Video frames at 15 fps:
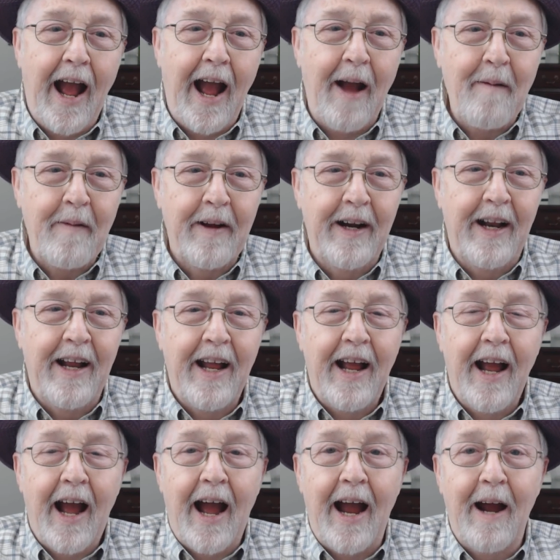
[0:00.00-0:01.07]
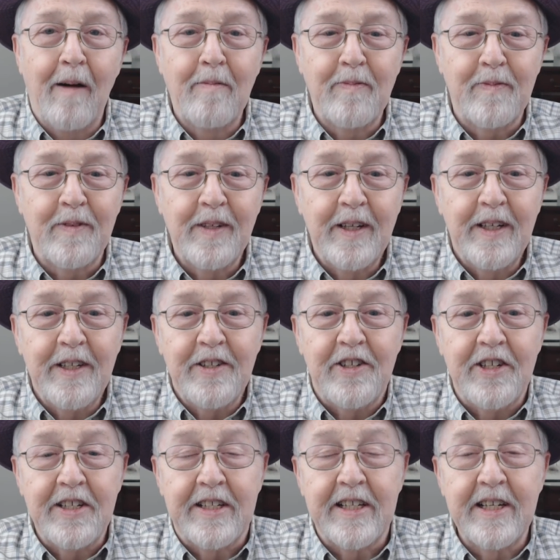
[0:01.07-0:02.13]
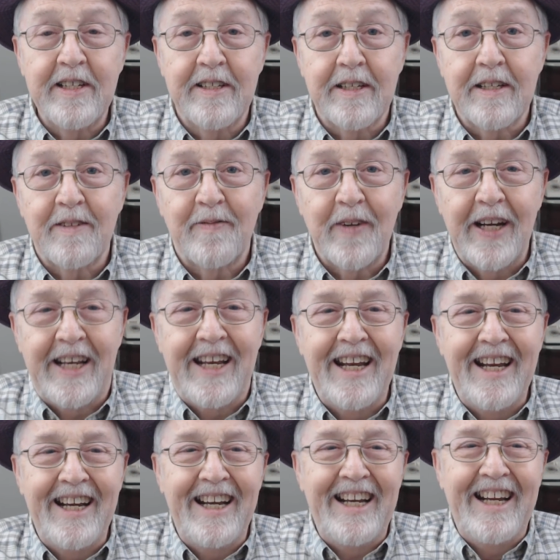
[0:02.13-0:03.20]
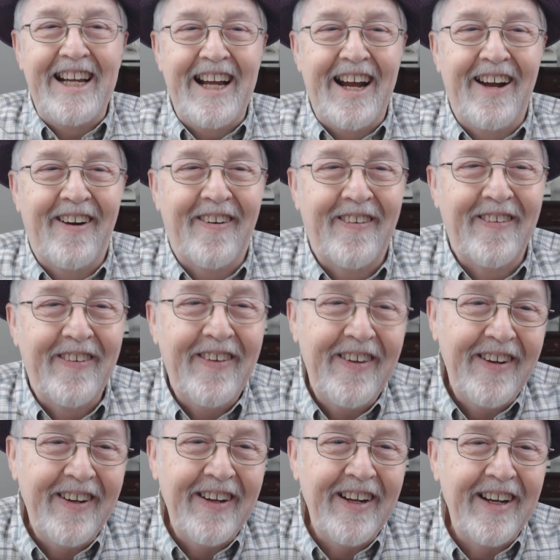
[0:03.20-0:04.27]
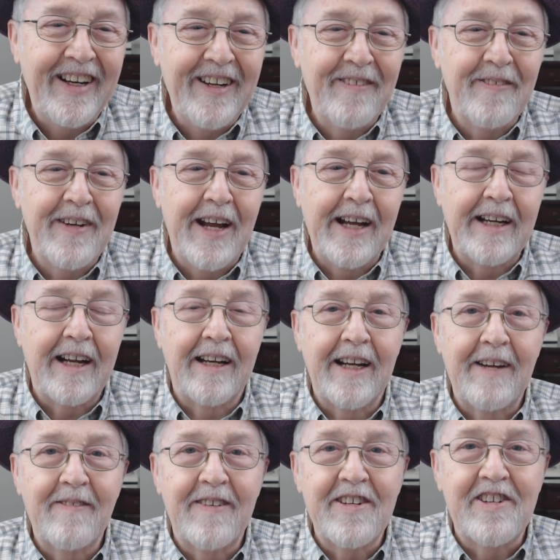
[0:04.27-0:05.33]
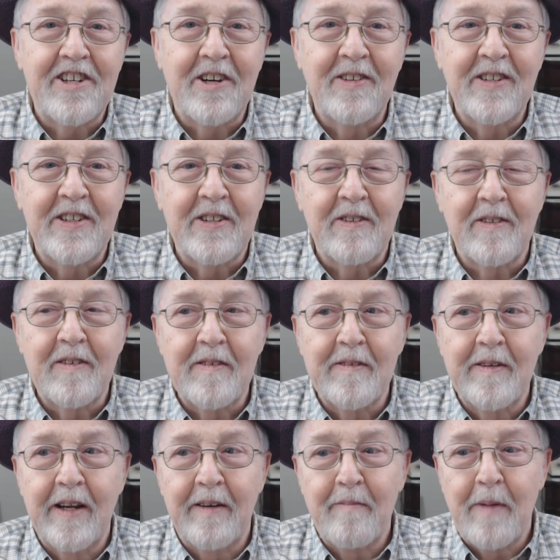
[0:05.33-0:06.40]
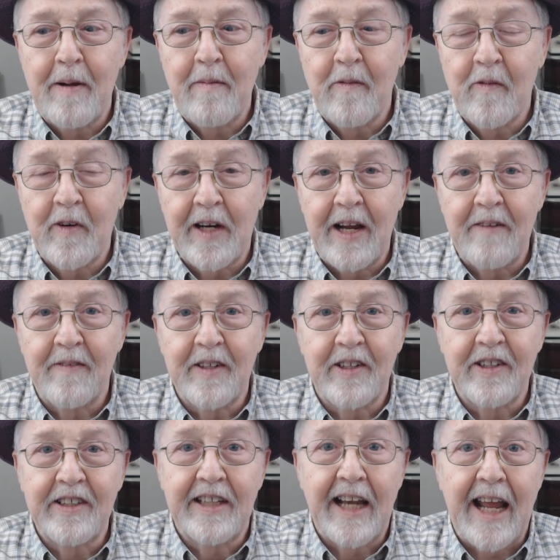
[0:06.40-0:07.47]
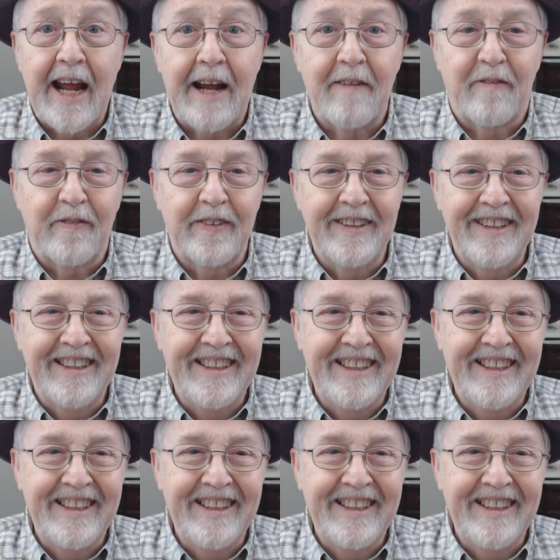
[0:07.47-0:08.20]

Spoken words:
I hope she sees this video, and if not, I'll have to show it to her, and maybe we'll have a good laugh.